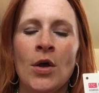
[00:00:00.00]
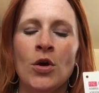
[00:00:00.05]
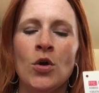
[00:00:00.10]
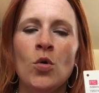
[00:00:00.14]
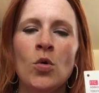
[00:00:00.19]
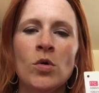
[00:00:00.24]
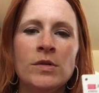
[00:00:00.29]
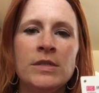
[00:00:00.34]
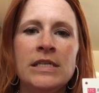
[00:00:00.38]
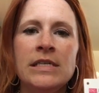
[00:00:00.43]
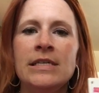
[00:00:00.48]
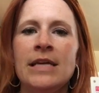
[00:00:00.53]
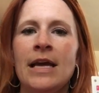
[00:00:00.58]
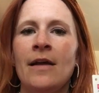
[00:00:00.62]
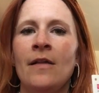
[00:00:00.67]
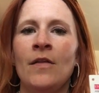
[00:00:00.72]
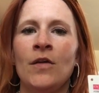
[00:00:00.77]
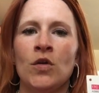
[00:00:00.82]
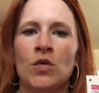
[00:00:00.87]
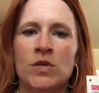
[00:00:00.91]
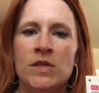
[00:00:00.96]
cool
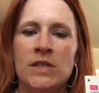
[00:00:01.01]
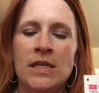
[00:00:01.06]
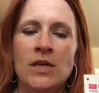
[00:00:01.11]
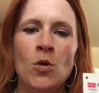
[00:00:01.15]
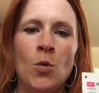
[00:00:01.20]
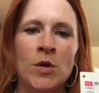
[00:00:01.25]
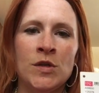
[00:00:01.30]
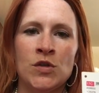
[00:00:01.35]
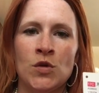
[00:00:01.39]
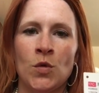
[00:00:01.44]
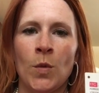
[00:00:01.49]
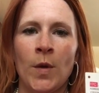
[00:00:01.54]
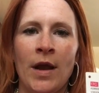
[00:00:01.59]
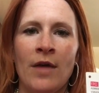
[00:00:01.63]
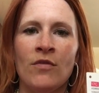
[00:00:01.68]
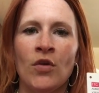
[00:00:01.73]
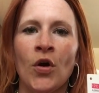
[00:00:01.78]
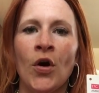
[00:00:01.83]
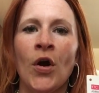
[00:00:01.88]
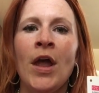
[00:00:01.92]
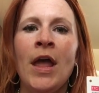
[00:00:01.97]
detailing or sequins or
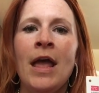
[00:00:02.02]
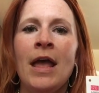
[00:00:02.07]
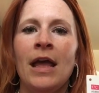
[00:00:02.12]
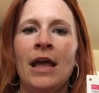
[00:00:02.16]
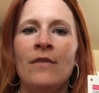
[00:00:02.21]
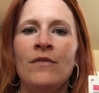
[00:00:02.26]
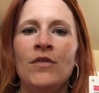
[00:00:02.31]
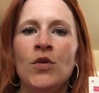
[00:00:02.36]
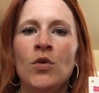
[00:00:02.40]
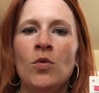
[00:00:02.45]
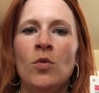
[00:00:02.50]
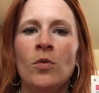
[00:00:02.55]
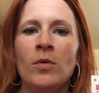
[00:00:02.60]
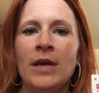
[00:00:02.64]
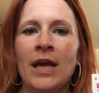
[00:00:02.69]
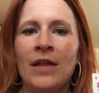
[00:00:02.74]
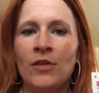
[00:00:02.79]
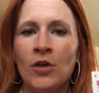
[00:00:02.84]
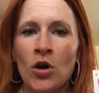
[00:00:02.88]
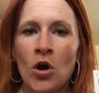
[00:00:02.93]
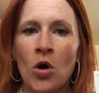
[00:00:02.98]
whatever. If you
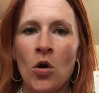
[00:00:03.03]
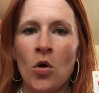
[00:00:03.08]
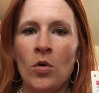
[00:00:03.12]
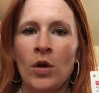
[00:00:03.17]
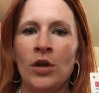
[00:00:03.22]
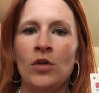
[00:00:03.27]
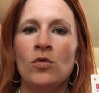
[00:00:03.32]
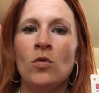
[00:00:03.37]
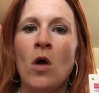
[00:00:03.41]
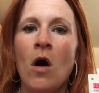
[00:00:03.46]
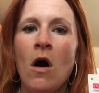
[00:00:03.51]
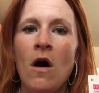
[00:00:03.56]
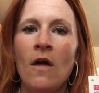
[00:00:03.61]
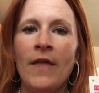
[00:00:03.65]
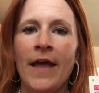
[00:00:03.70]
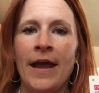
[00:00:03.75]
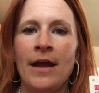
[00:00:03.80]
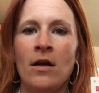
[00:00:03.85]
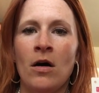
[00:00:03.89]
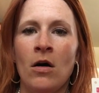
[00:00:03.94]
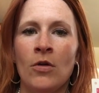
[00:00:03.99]
get the code and you call
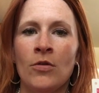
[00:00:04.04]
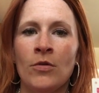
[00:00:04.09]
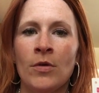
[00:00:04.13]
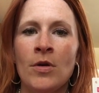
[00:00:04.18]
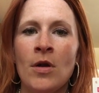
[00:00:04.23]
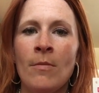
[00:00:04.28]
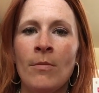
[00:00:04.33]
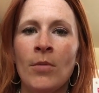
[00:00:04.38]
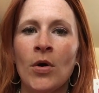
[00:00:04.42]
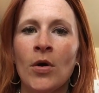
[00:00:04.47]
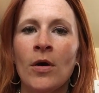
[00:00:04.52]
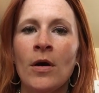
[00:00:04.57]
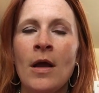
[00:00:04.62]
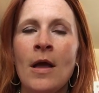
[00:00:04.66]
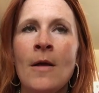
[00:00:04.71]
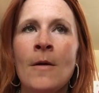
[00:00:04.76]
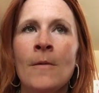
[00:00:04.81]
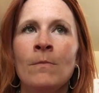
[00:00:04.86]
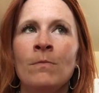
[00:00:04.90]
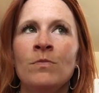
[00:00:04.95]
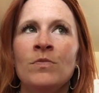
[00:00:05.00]
the 800 number,
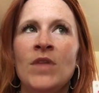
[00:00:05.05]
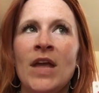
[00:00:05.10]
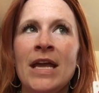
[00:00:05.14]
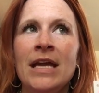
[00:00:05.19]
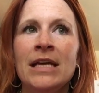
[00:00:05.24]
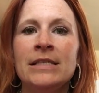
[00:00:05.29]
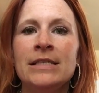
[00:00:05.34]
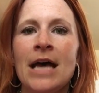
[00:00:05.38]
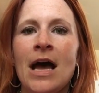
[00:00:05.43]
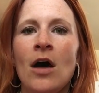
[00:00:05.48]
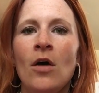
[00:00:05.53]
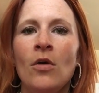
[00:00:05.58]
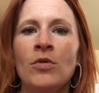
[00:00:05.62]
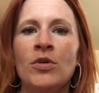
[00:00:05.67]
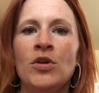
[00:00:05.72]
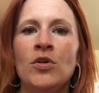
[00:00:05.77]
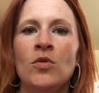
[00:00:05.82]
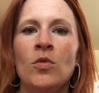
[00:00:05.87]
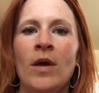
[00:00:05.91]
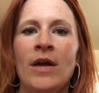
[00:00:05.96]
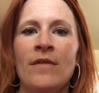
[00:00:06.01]
they can tell
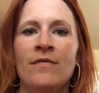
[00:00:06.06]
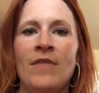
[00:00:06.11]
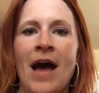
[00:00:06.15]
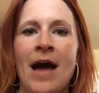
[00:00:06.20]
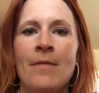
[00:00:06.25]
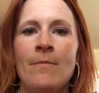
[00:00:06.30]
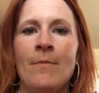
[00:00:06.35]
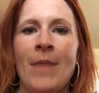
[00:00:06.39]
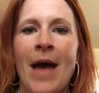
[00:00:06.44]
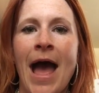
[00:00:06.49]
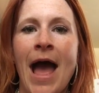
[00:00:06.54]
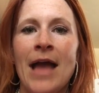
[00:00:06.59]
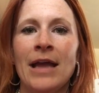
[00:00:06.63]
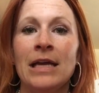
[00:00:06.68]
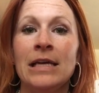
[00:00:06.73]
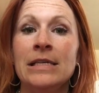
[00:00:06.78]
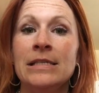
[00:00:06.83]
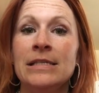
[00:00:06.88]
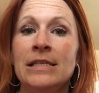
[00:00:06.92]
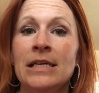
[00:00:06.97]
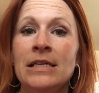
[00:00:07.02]
you if that bag
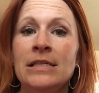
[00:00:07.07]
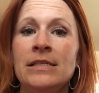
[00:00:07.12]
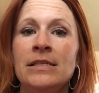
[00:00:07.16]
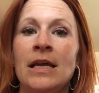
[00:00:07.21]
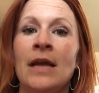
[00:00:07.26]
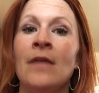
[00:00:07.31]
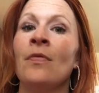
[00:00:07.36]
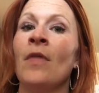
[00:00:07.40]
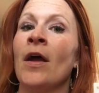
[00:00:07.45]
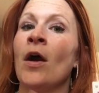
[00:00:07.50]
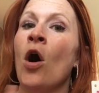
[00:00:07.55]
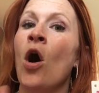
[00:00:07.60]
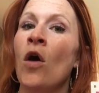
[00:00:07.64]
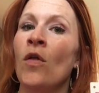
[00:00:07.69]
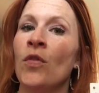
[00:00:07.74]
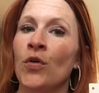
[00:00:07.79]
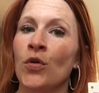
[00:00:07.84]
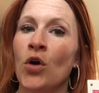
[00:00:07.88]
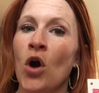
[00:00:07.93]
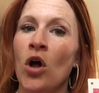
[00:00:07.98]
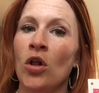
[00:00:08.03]
exists in like
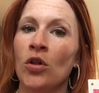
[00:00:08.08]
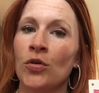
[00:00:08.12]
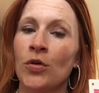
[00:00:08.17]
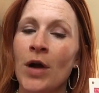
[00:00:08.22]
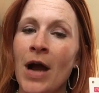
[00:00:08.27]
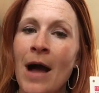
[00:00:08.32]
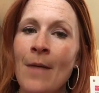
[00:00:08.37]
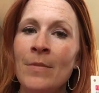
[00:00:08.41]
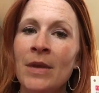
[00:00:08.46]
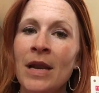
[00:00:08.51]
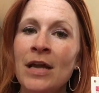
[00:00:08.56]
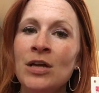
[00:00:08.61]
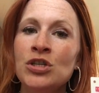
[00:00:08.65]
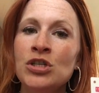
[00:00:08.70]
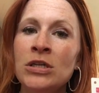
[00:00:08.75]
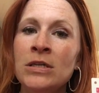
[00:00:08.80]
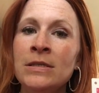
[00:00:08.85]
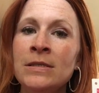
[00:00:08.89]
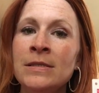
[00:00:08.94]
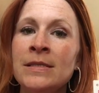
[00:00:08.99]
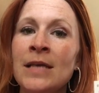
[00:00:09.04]
other color
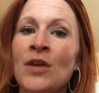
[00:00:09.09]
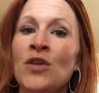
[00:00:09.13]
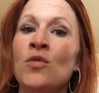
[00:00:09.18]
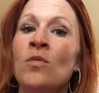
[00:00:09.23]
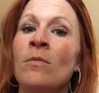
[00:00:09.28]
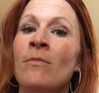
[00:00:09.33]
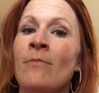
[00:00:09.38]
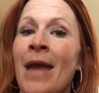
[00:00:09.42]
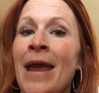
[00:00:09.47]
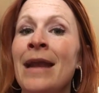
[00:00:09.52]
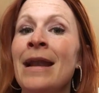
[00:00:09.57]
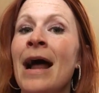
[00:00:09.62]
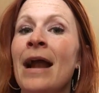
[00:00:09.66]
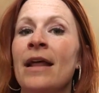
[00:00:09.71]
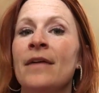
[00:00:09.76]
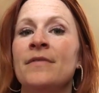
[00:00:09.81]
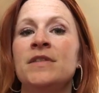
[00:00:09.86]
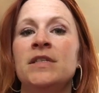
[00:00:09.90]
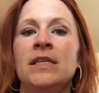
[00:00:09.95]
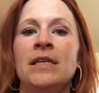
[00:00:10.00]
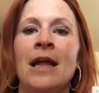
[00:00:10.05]
combinations that you may not
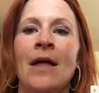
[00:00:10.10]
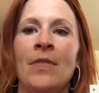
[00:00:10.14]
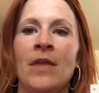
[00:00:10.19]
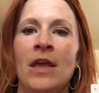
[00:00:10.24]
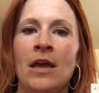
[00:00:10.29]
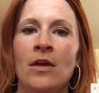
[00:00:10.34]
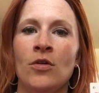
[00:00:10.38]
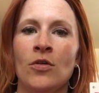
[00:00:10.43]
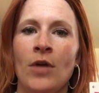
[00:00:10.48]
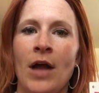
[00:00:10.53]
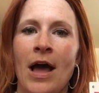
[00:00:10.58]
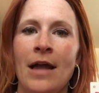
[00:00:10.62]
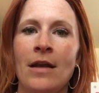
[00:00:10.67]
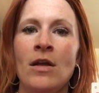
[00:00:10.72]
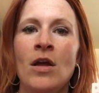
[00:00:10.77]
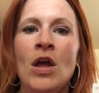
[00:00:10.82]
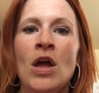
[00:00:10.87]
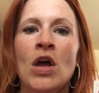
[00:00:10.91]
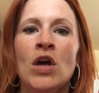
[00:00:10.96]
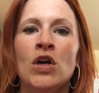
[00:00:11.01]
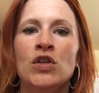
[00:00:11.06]
have seen on the internet.
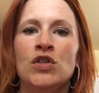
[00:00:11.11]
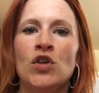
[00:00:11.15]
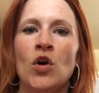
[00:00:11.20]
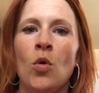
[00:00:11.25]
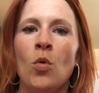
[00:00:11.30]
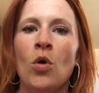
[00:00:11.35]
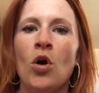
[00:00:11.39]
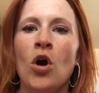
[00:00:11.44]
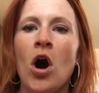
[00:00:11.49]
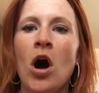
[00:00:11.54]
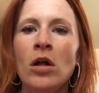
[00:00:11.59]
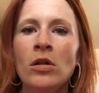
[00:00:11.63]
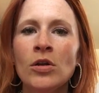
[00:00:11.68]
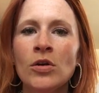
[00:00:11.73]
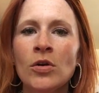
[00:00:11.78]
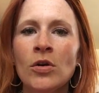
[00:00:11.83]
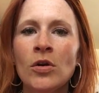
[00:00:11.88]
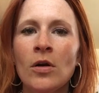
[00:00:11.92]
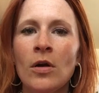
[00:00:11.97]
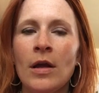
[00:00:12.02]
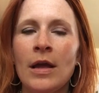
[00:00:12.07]
So
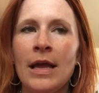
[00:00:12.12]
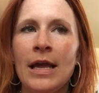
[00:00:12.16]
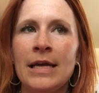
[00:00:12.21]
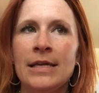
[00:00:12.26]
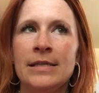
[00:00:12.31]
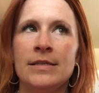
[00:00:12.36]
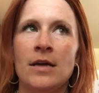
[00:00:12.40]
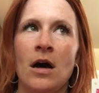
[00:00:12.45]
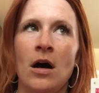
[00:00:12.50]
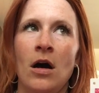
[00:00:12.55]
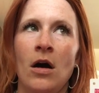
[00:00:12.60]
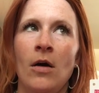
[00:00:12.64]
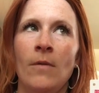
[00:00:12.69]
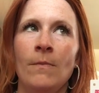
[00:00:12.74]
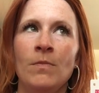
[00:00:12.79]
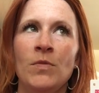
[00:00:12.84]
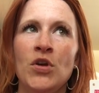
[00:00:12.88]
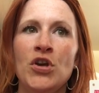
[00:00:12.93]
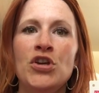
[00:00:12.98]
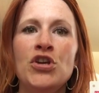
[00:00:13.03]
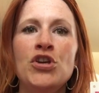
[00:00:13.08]
color is a
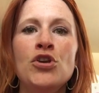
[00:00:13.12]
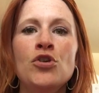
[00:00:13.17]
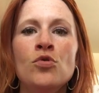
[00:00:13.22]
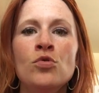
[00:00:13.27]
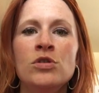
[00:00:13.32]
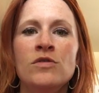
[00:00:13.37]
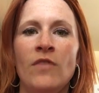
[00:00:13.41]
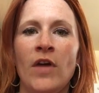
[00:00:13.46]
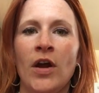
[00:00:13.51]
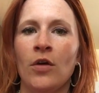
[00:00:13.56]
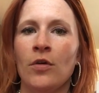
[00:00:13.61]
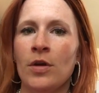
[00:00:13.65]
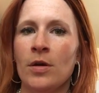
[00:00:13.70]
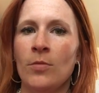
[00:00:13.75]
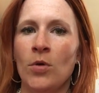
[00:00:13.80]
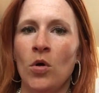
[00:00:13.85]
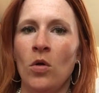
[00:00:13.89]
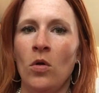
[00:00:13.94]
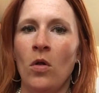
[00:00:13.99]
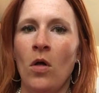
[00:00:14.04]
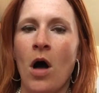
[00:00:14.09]
huge
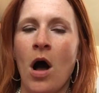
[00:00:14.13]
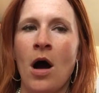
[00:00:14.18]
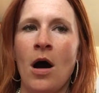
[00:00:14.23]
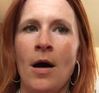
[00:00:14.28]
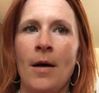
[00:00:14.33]
variable